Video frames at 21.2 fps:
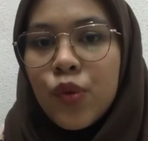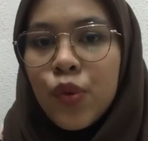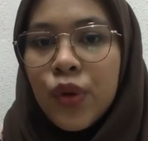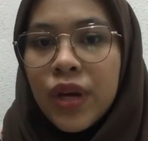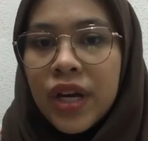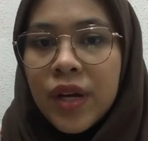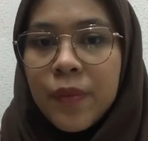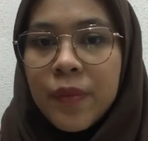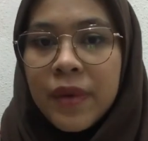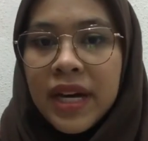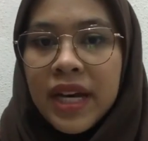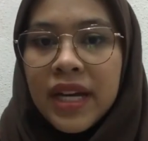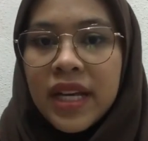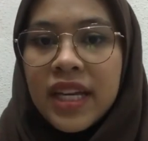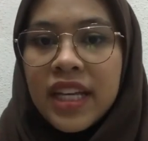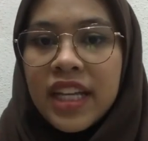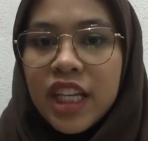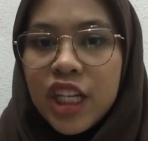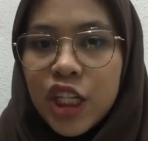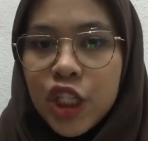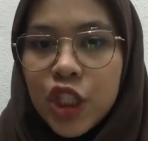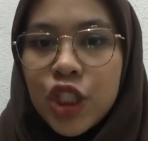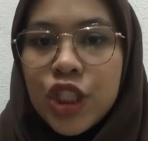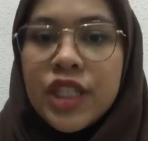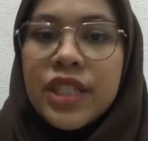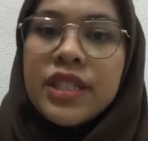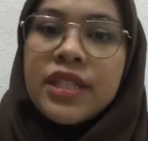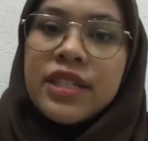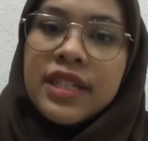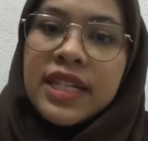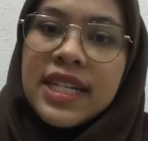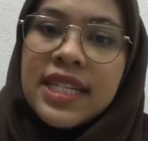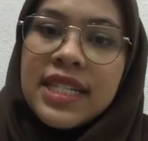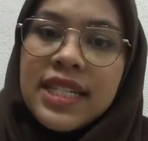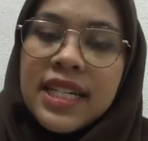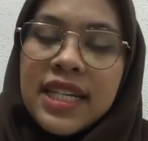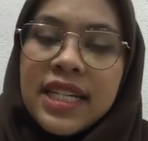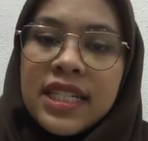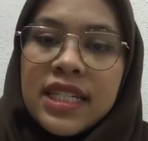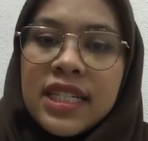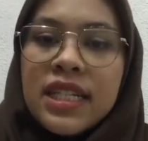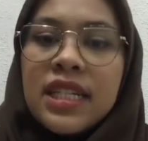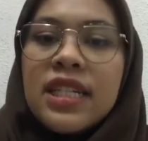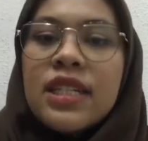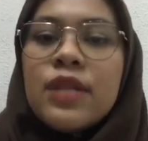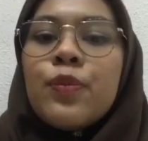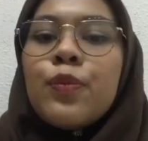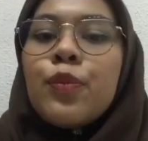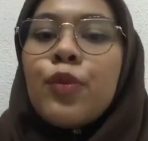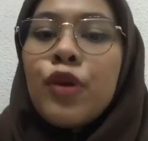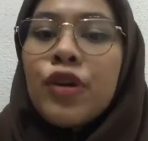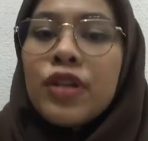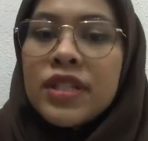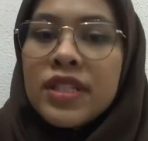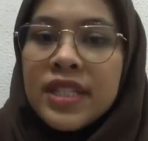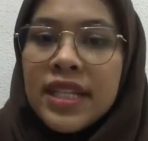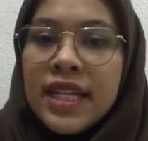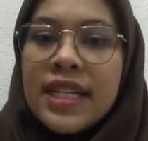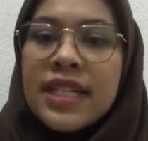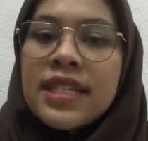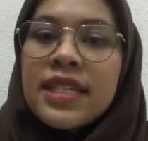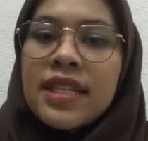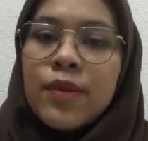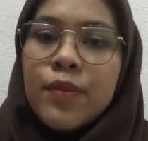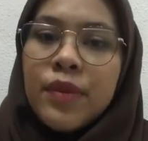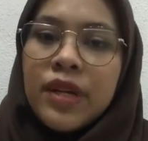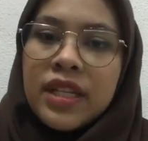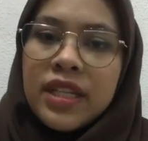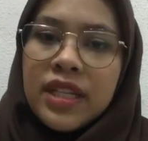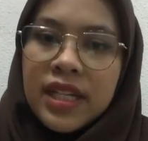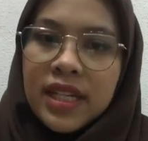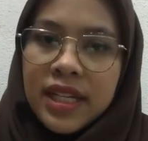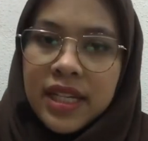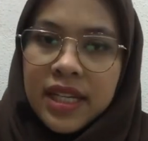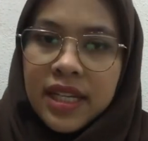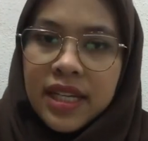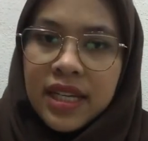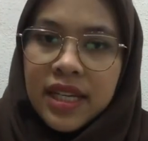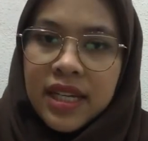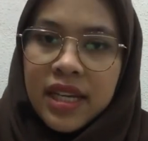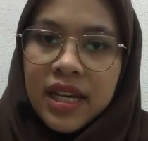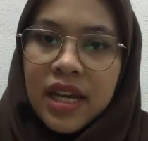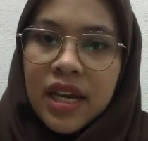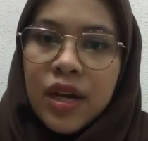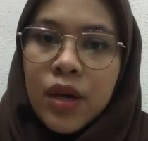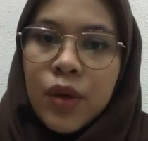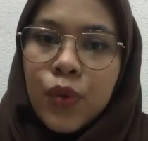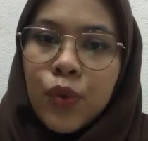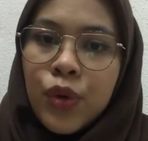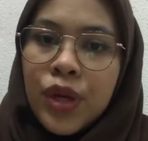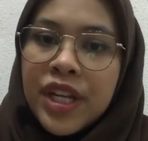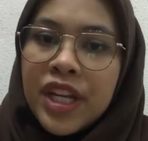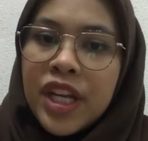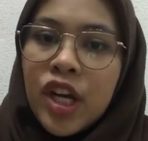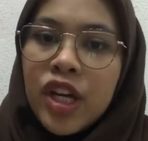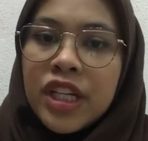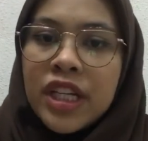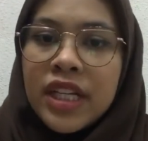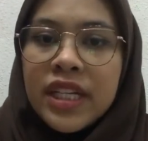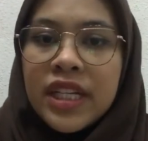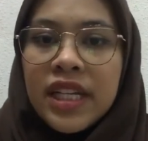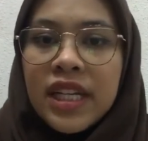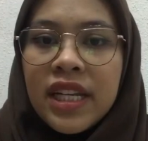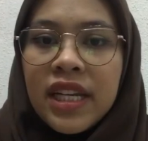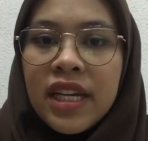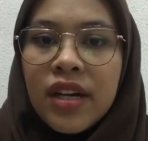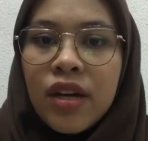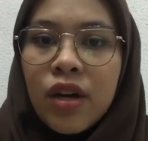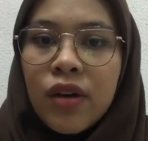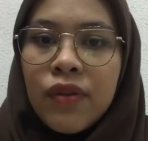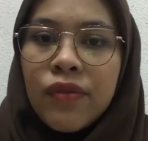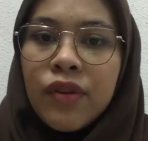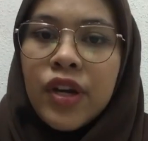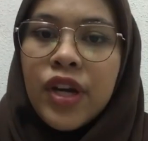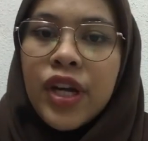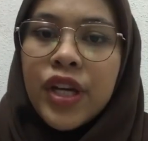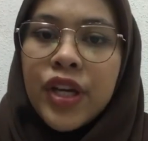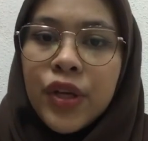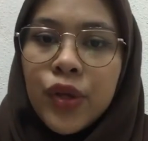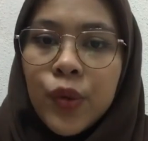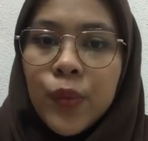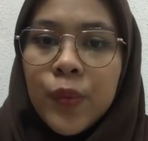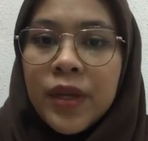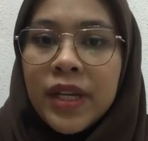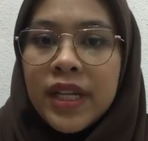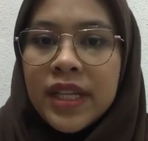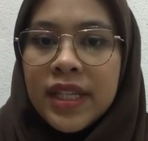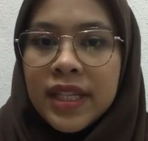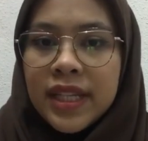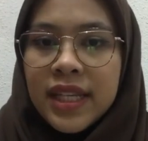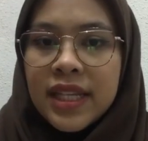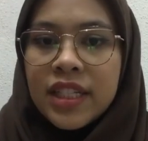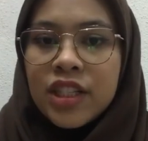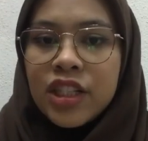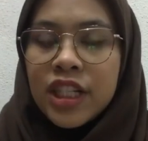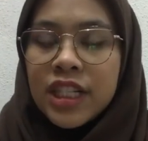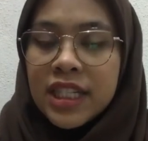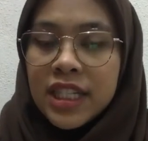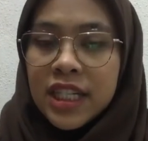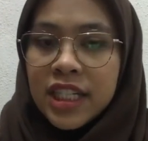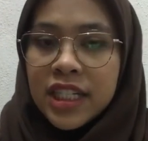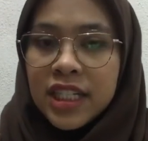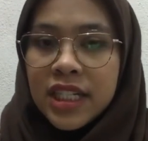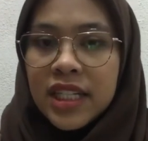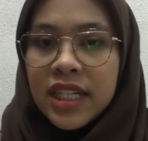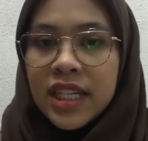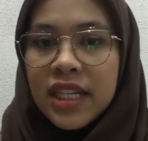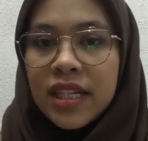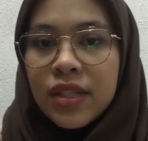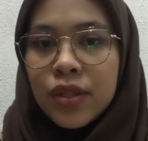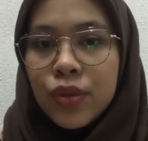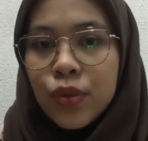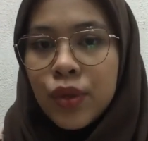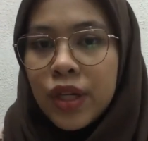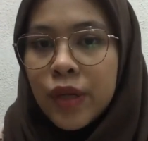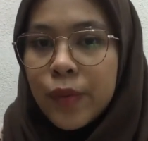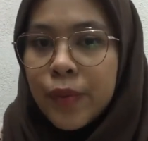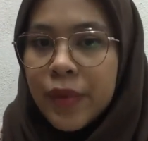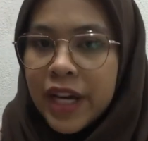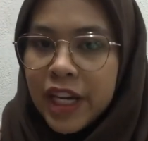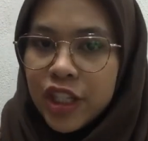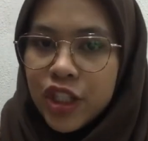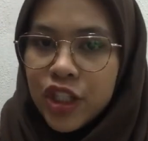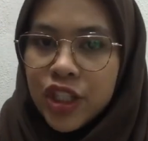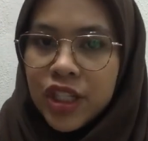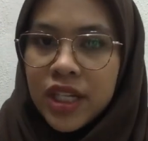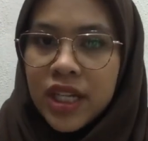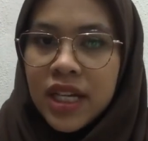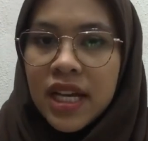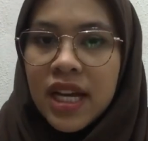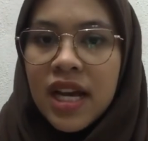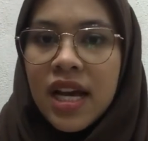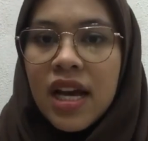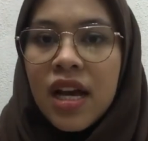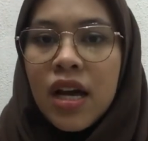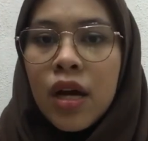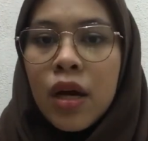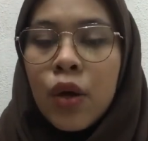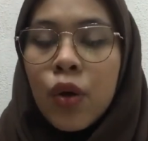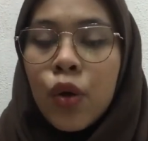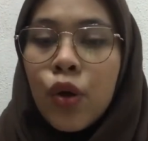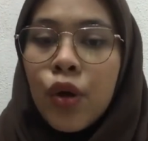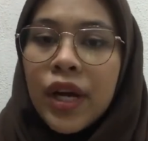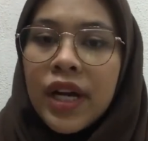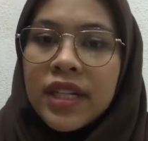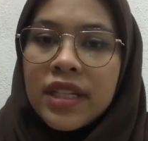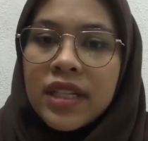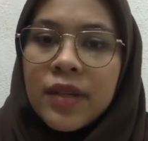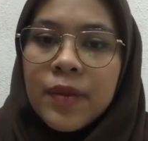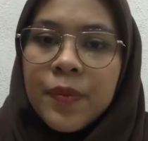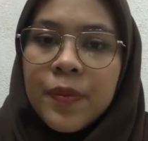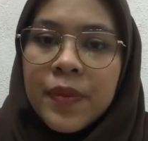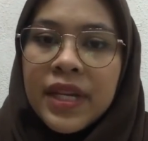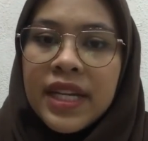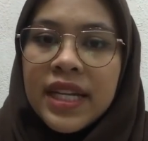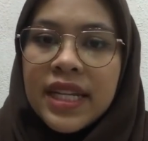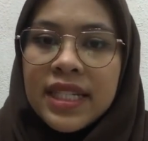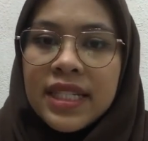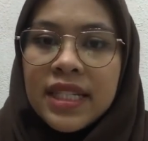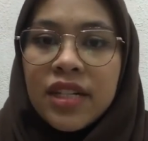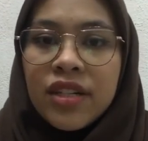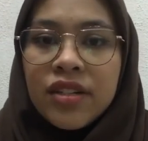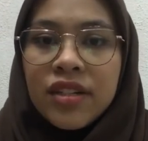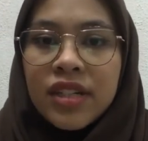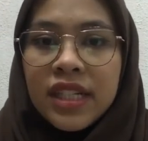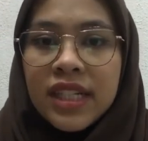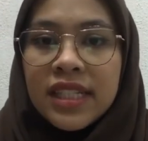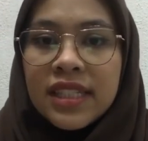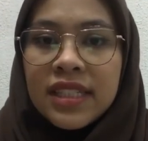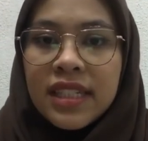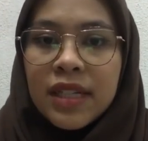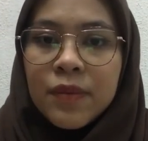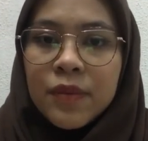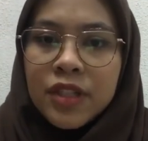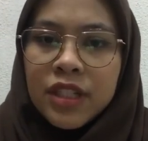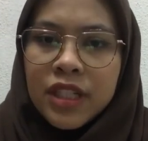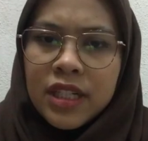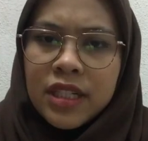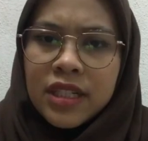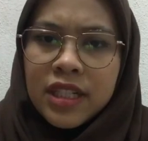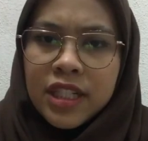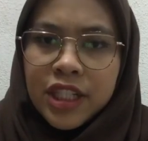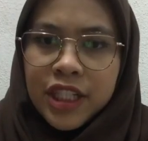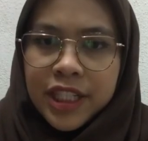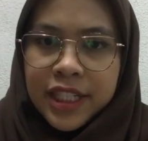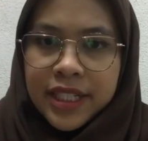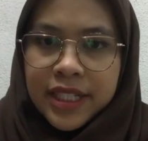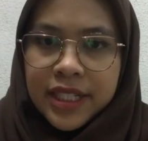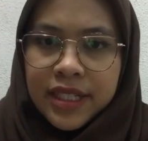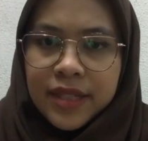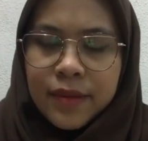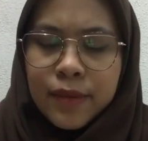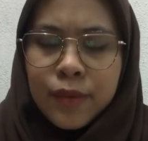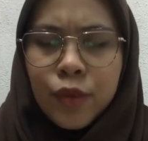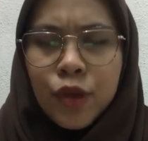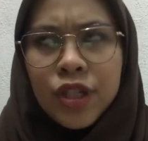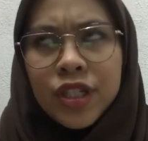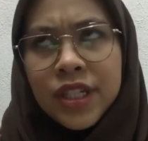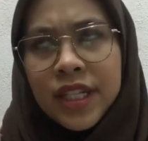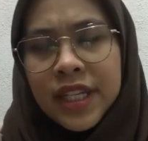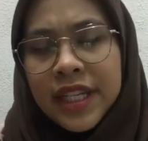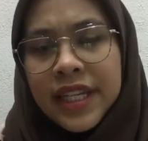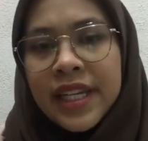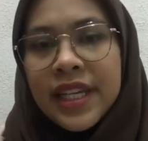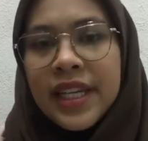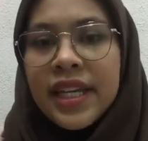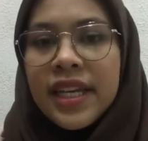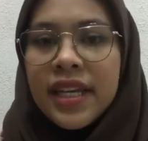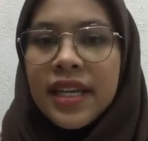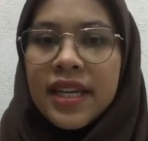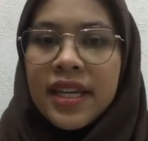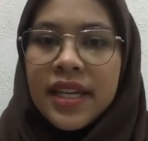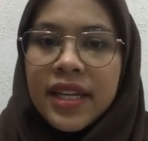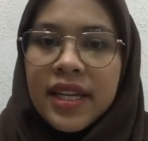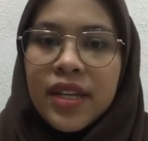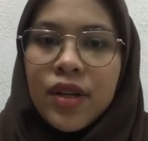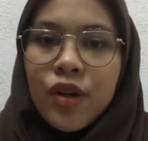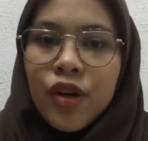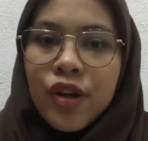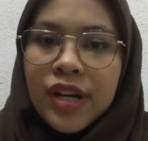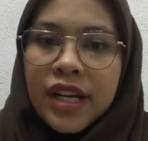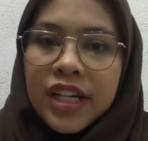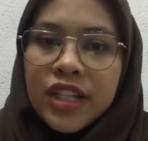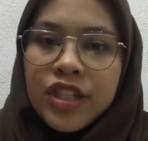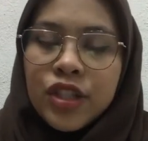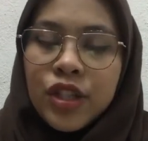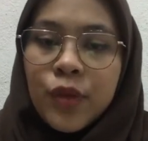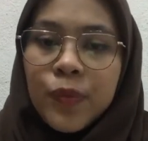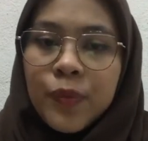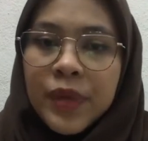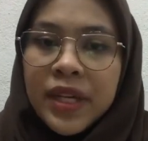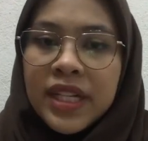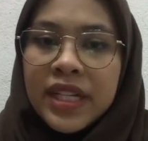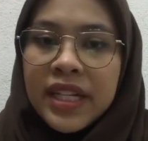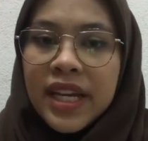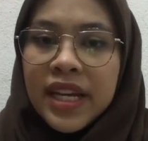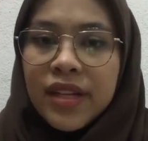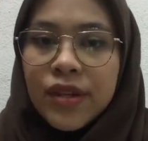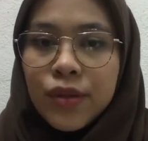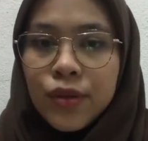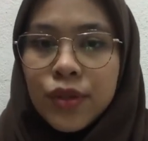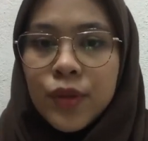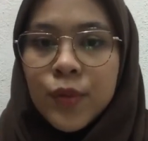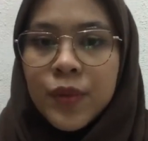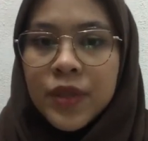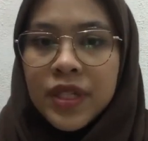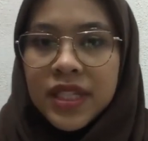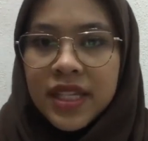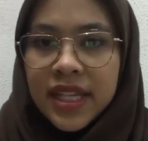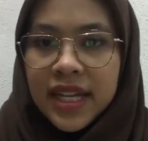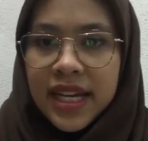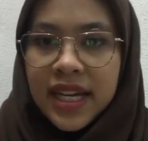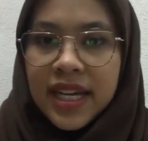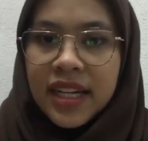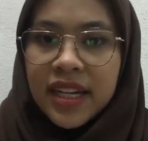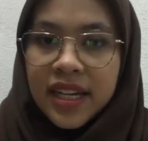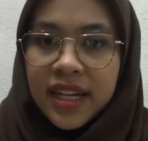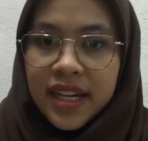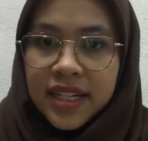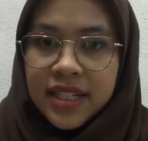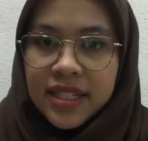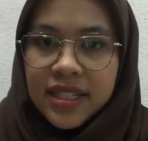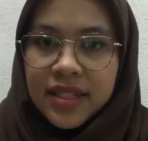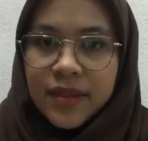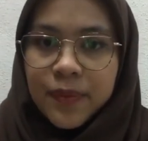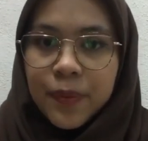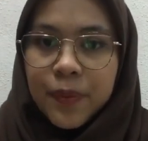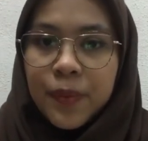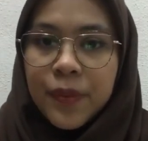whereby each transaction is processed immediately, without the delay of accumulating transactions into a batch. OLTP is a real-time transaction, mostly in online shopping that use PCI cards,